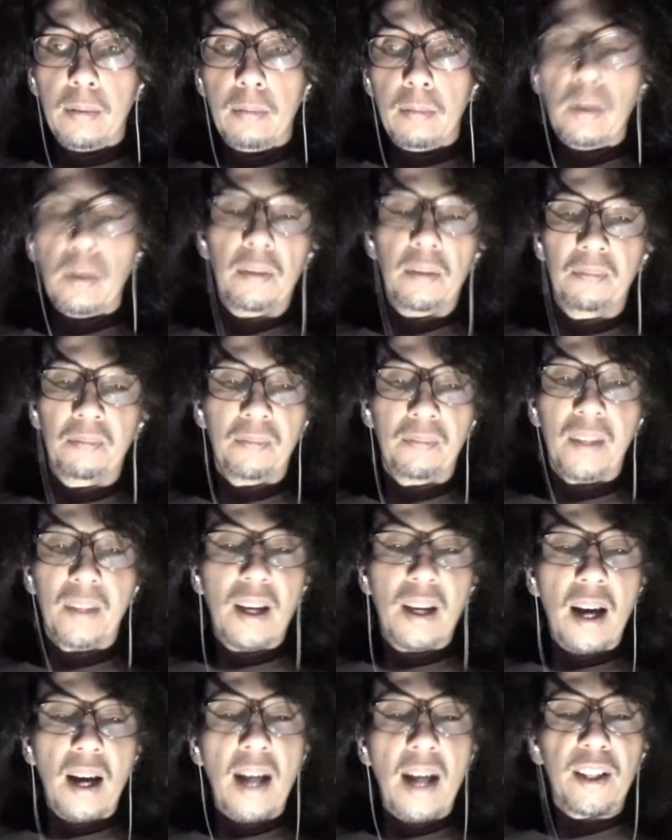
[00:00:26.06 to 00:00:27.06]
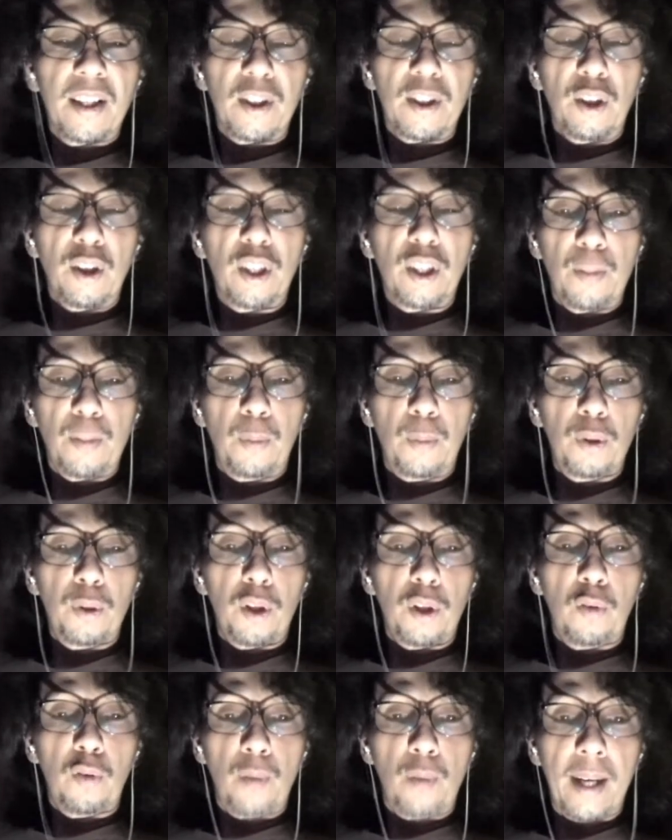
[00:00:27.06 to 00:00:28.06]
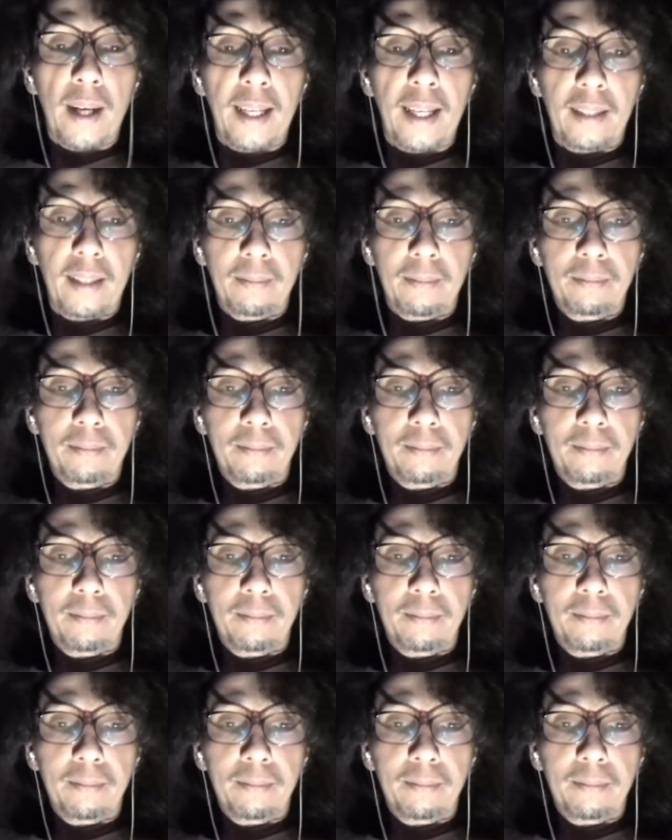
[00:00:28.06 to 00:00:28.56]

well, I just saw this post on Reddit,